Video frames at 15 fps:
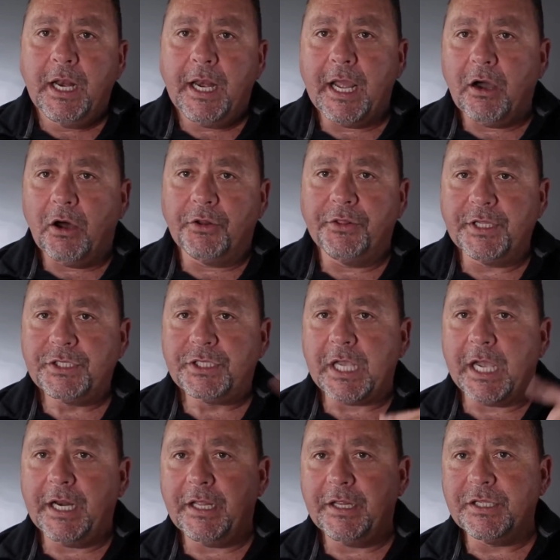Now this
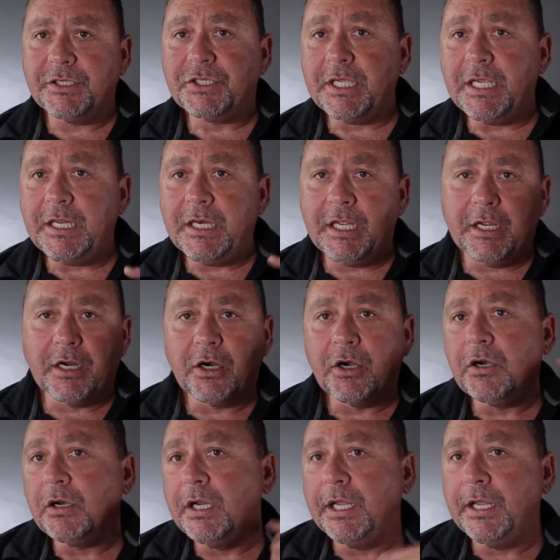side of the scene
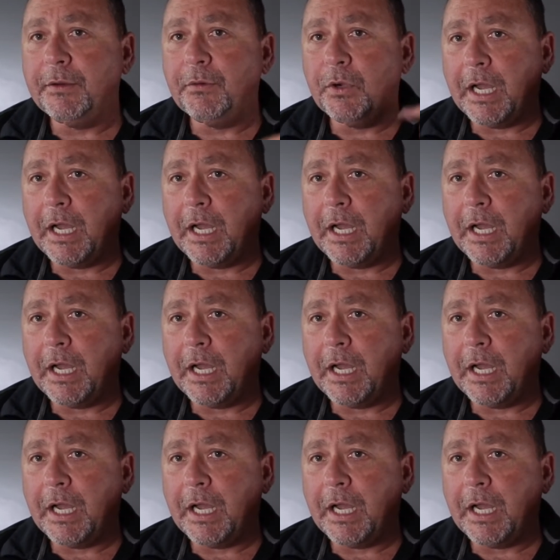here,